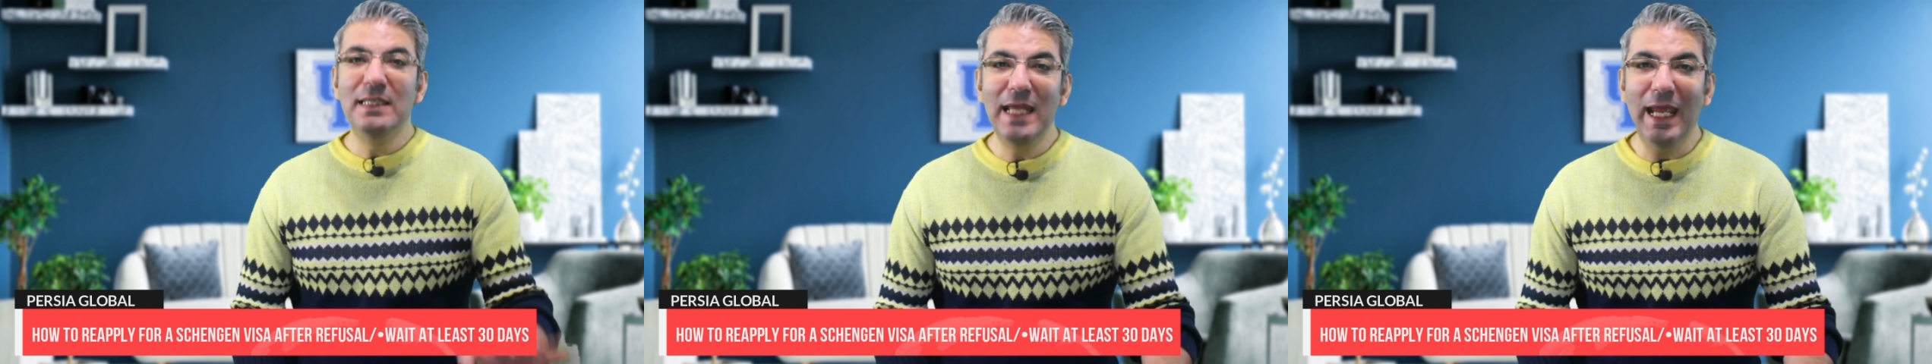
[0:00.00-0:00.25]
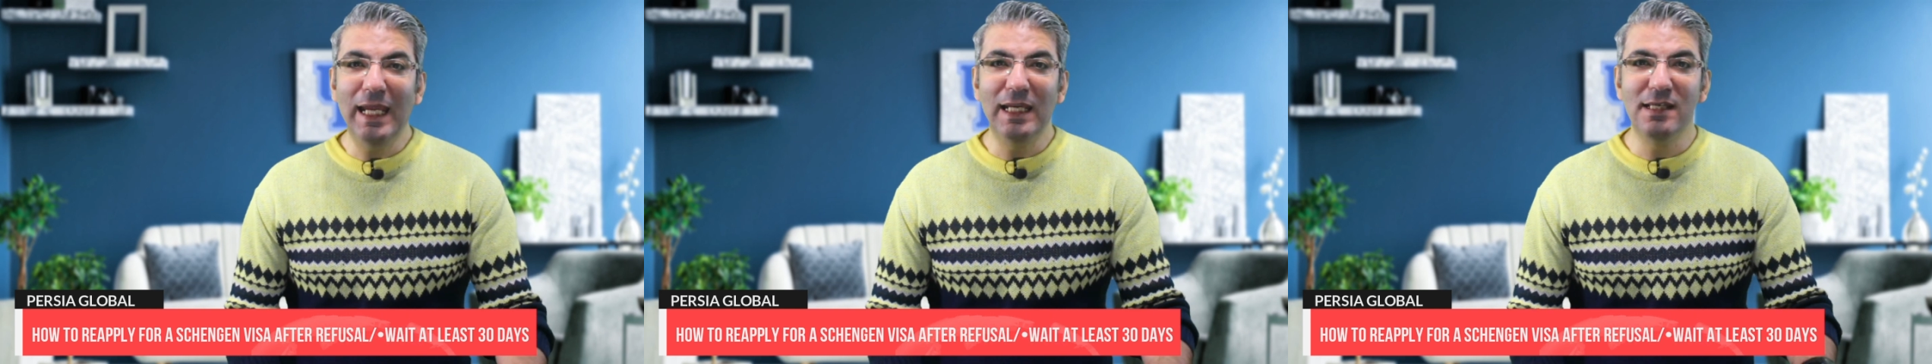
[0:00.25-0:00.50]

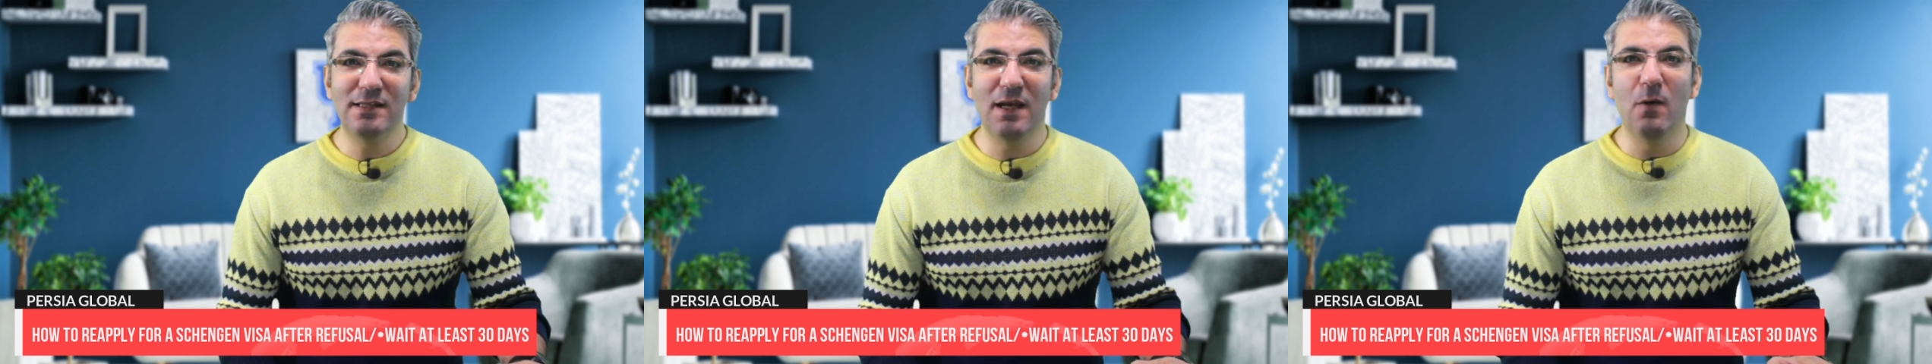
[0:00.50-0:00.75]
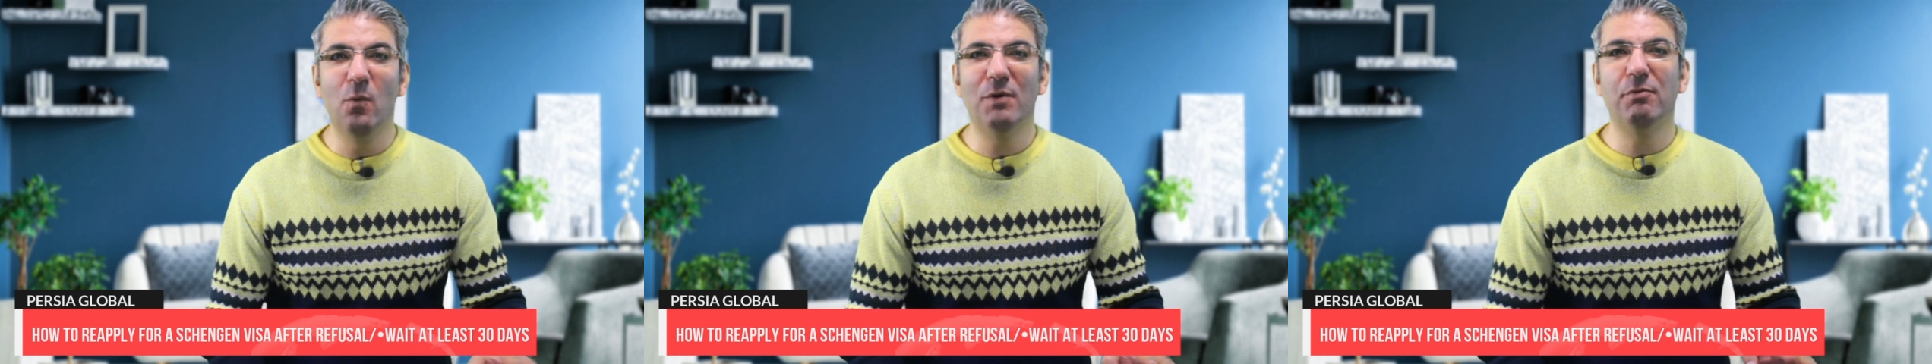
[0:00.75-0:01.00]
days.
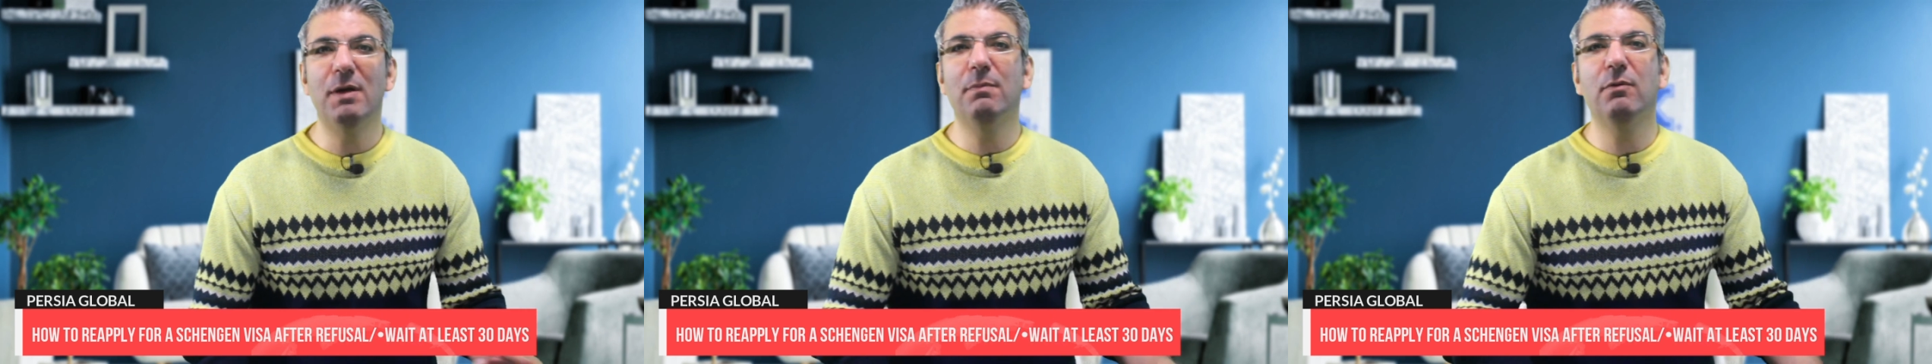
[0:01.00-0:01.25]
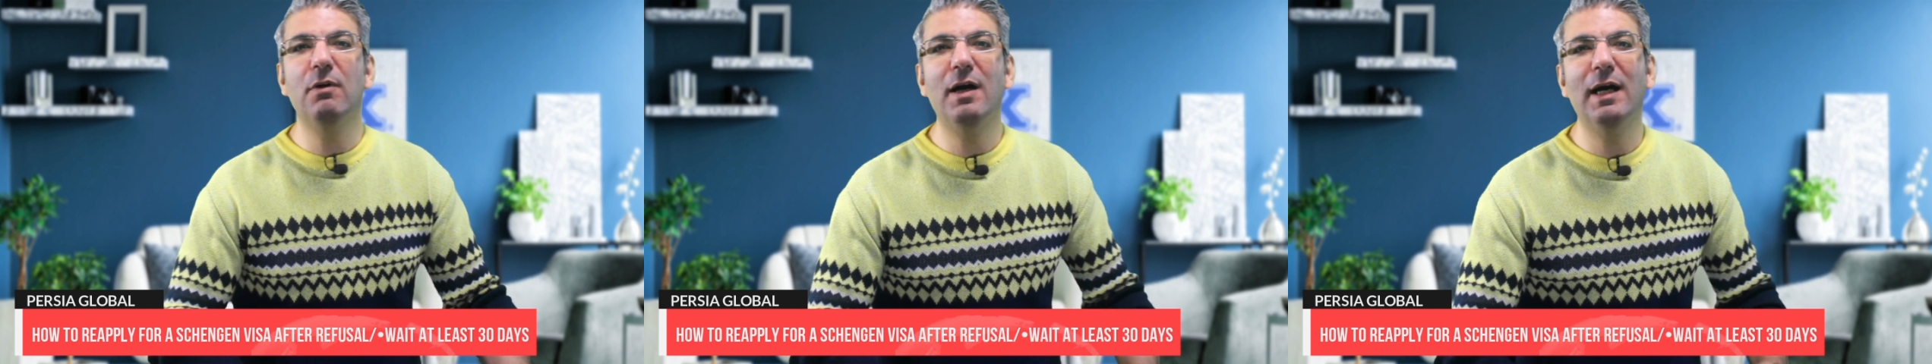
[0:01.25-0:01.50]
When
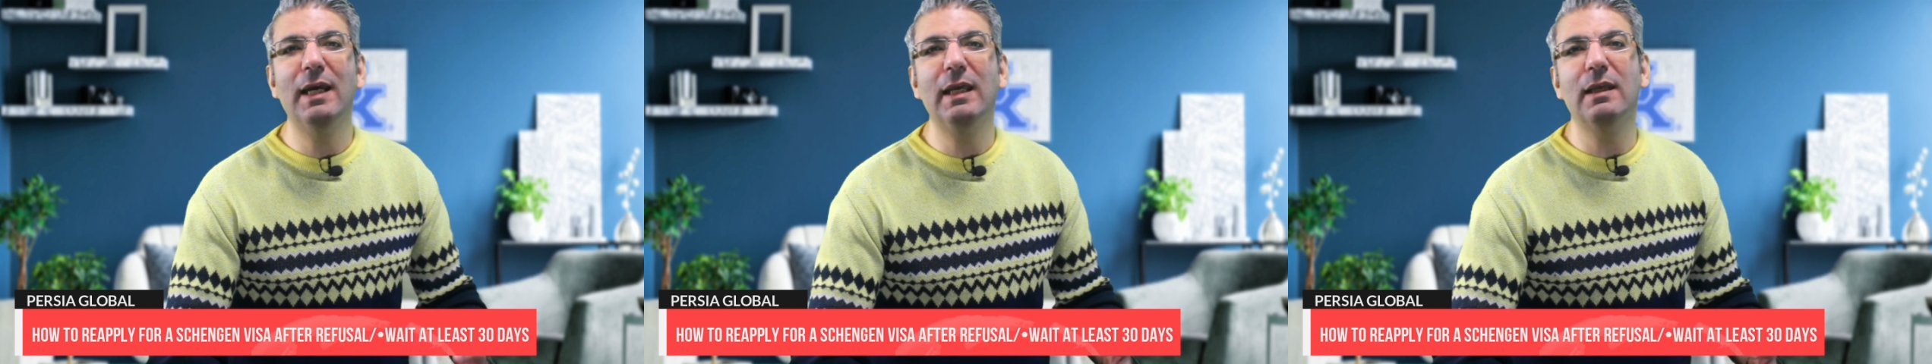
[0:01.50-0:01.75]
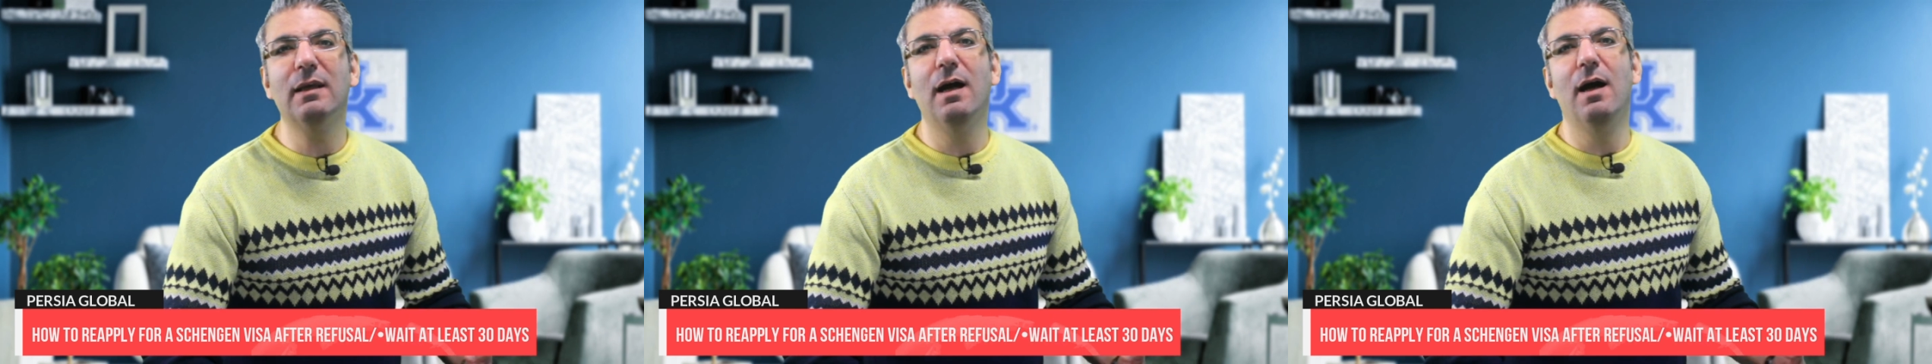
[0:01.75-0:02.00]

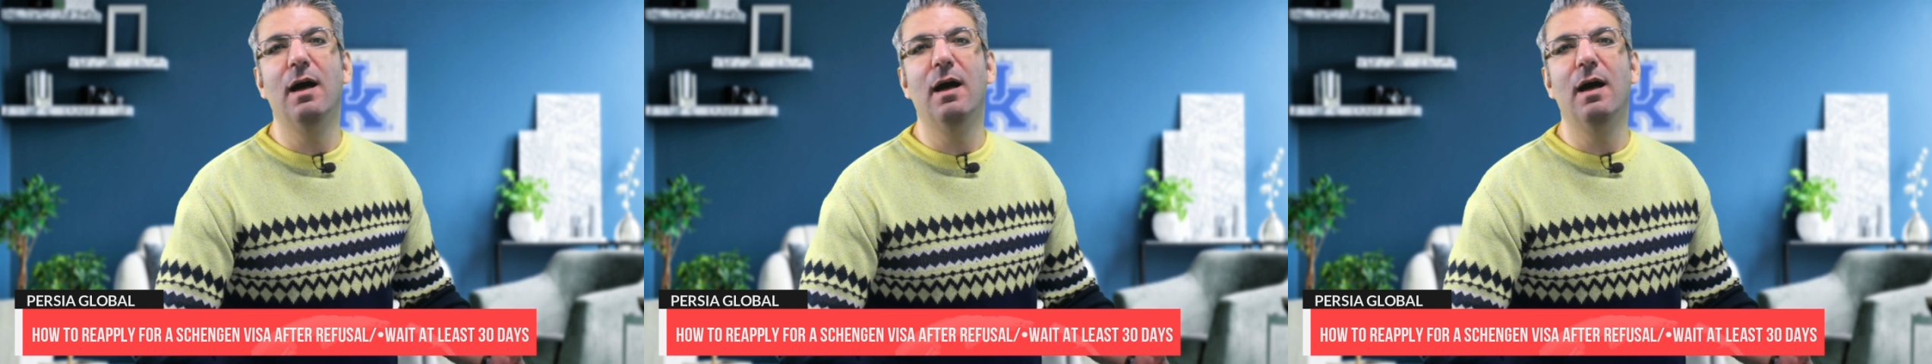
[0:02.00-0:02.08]
reapplying,